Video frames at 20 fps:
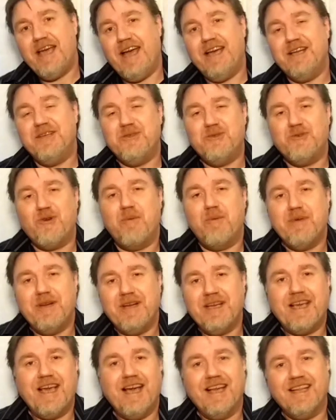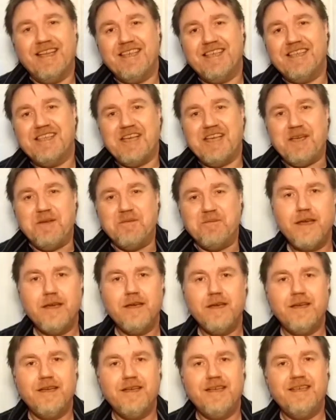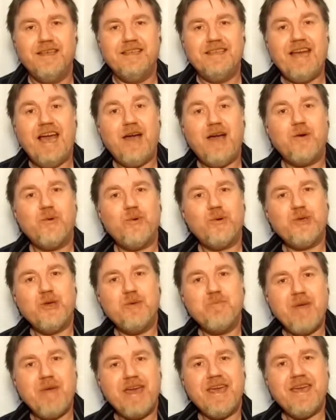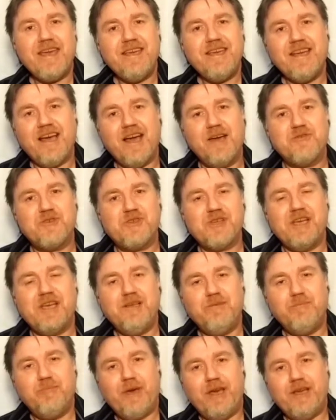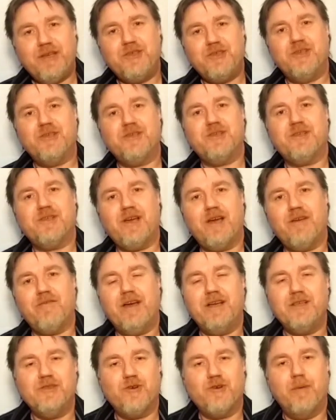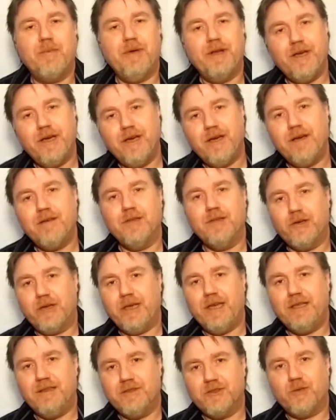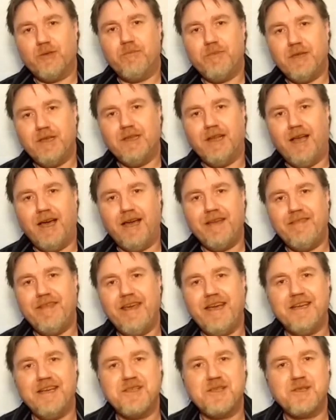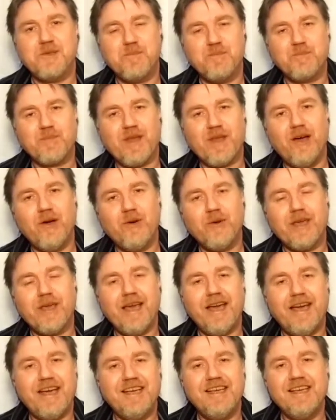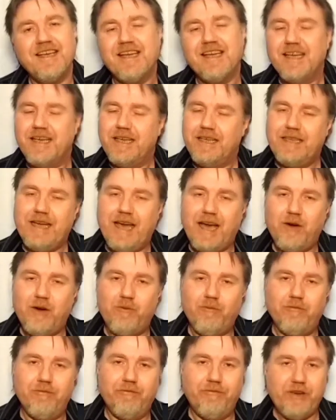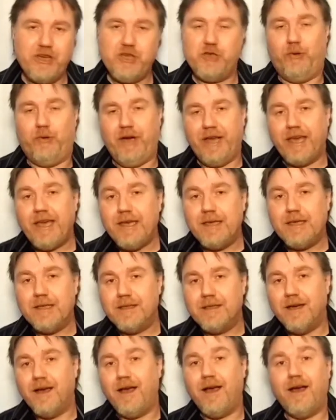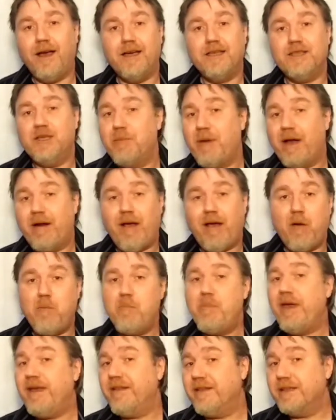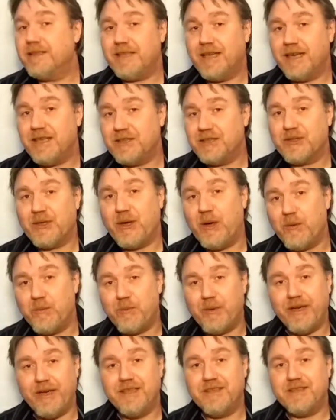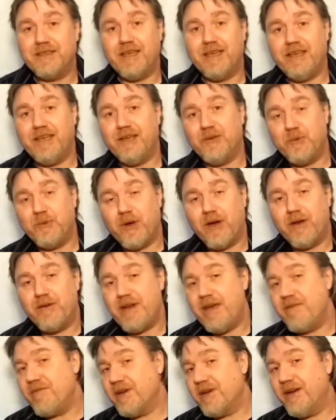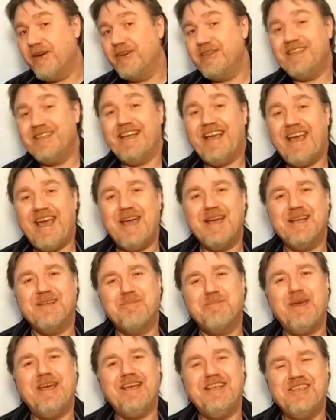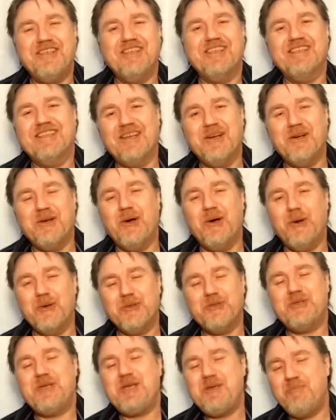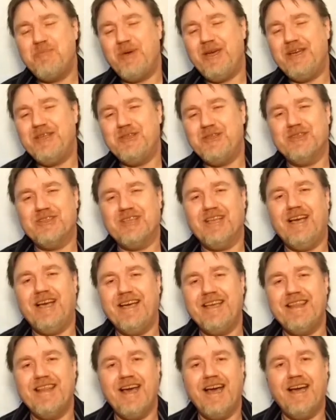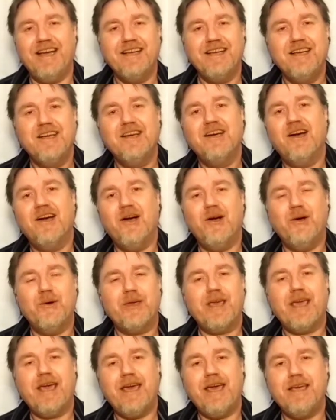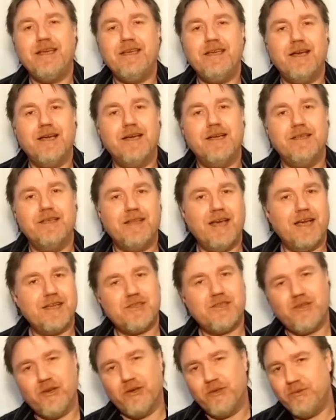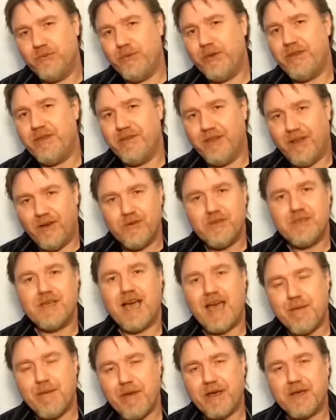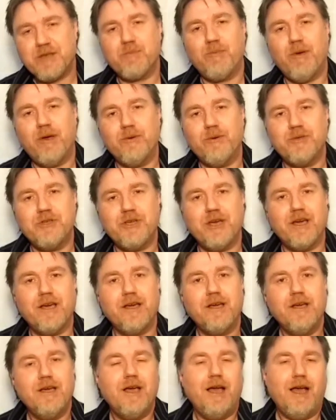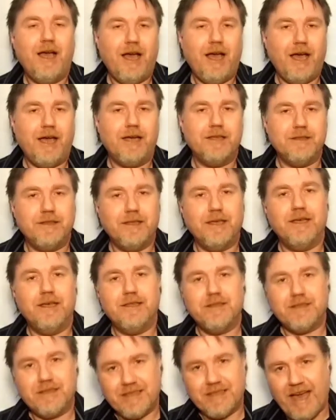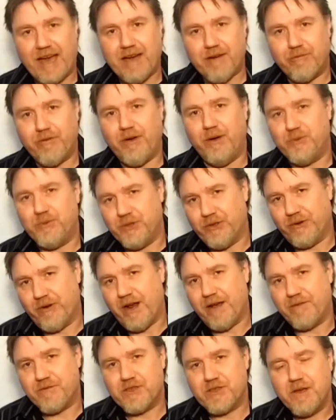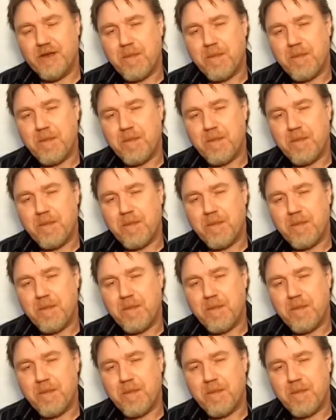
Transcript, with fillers: Andromeda Galaxy. Now, you may have seen pictures of Andromeda looking something like this, okay? Now, visually, uh, no matter how big the telescope is, you are never going to get pictures or, or see pictures like that, okay? Uh, that's done with long time exposure and uh, stack photographs.